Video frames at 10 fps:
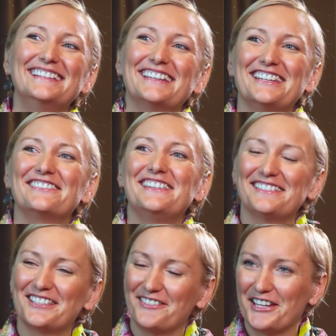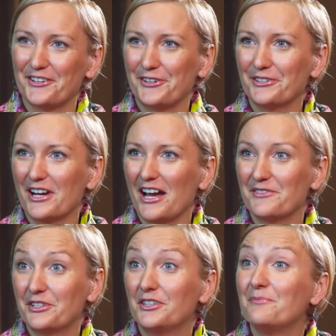You know, this is where it all
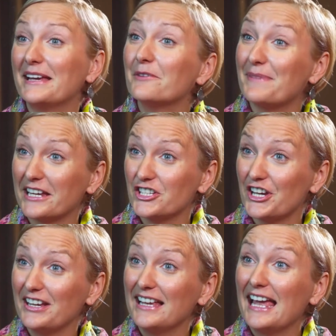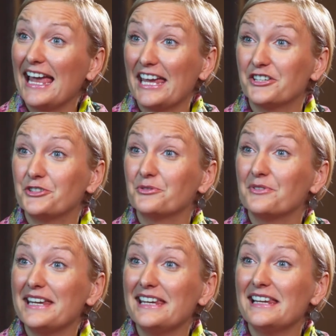comes to the bigger picture and to
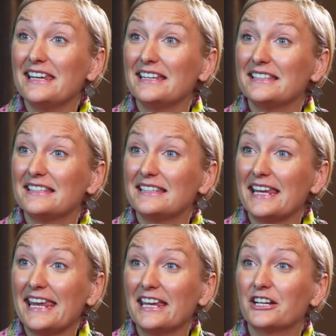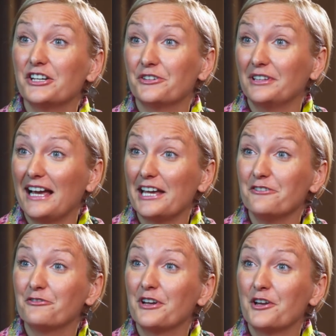really seeing your
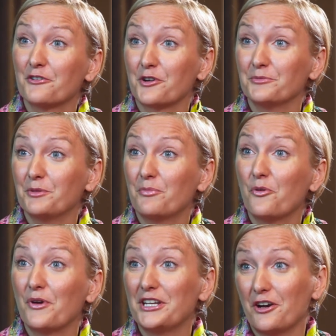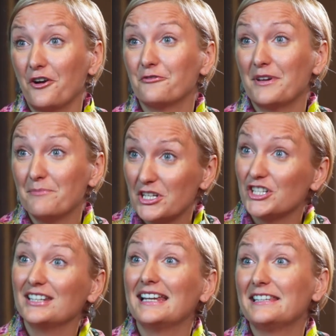life from the point of a
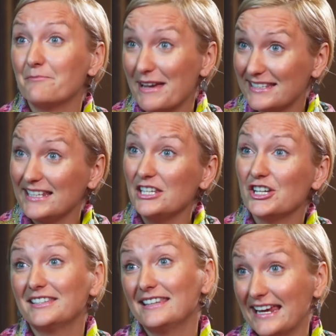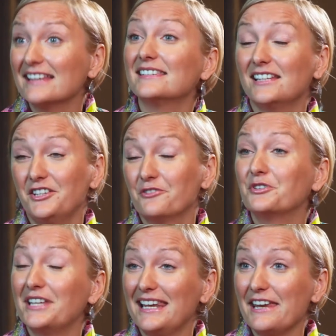mission and a message and the legacy that you
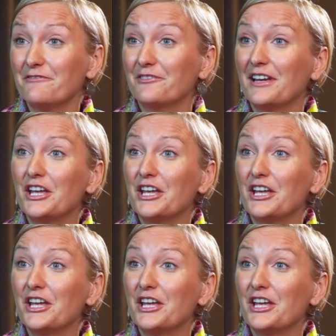want to leave.